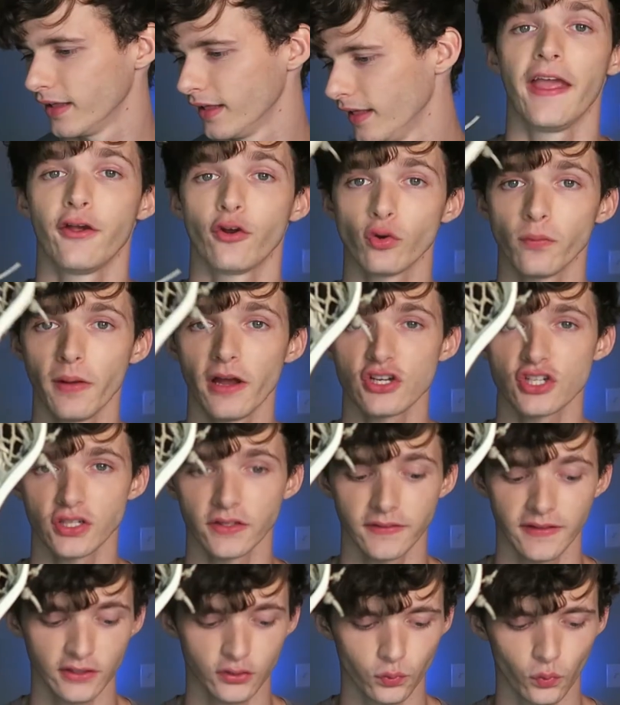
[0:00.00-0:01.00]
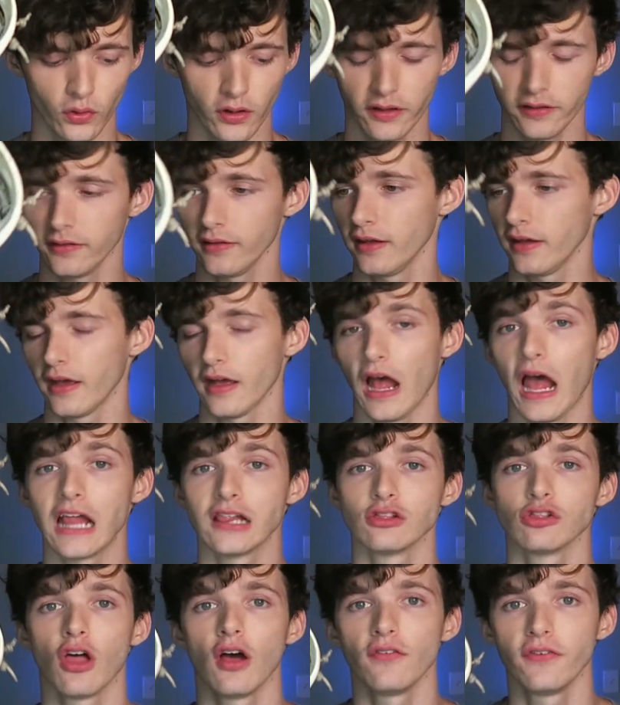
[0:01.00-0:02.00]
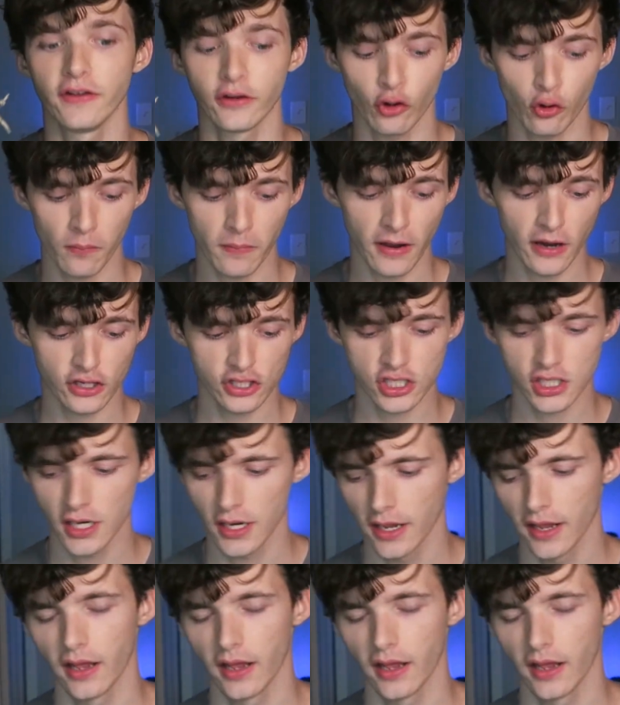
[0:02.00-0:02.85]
Hero Mesh in this one, I love Hero Mesh.